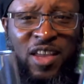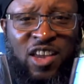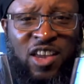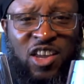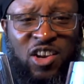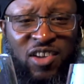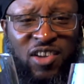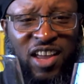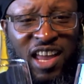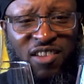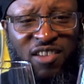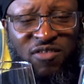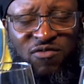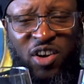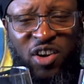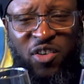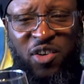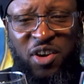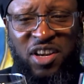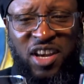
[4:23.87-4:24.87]
You know, had a
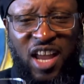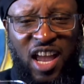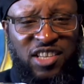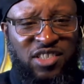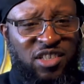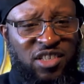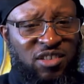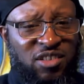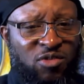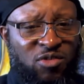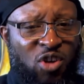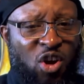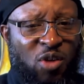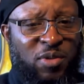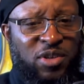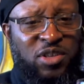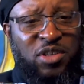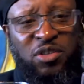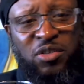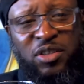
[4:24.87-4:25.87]
very nice aroma
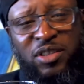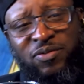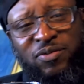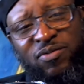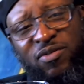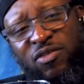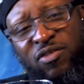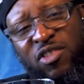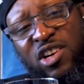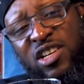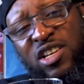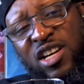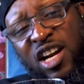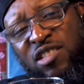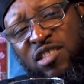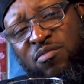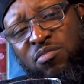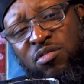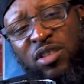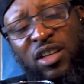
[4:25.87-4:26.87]
to it. Very
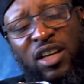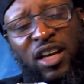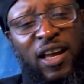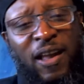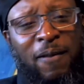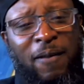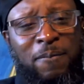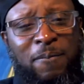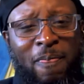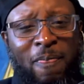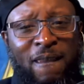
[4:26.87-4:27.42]
nice bouquet.